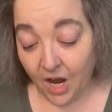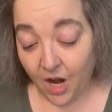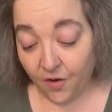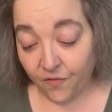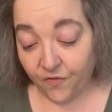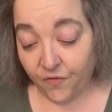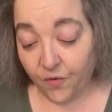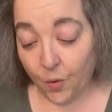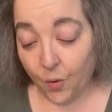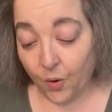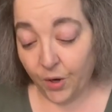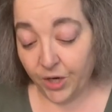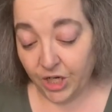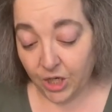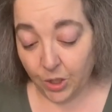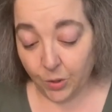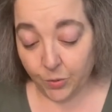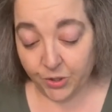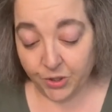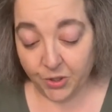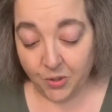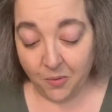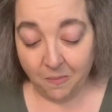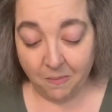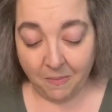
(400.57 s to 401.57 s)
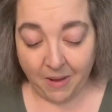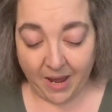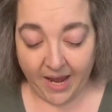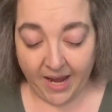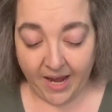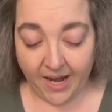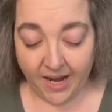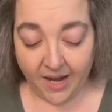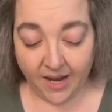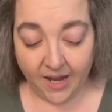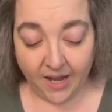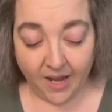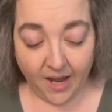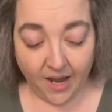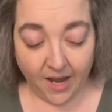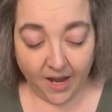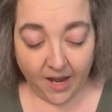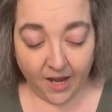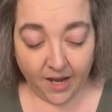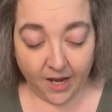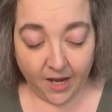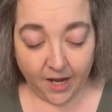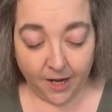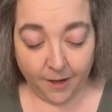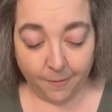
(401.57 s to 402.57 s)
for you to make
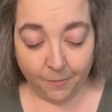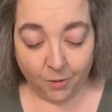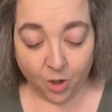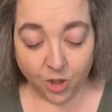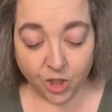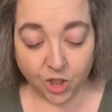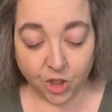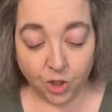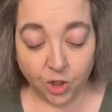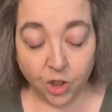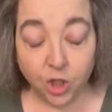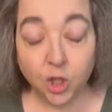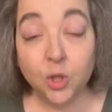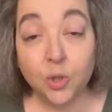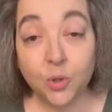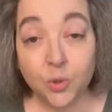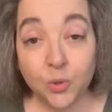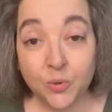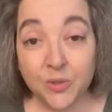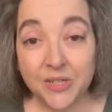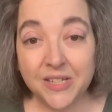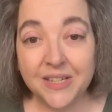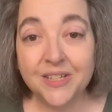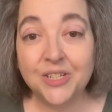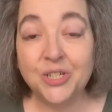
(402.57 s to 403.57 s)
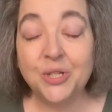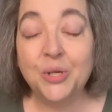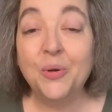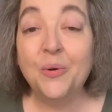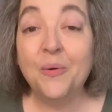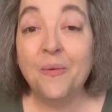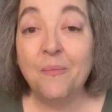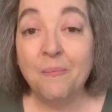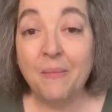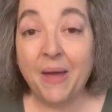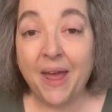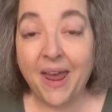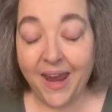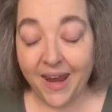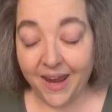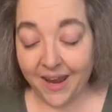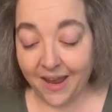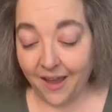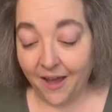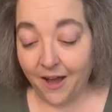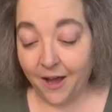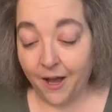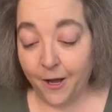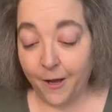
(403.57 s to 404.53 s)
or to use to make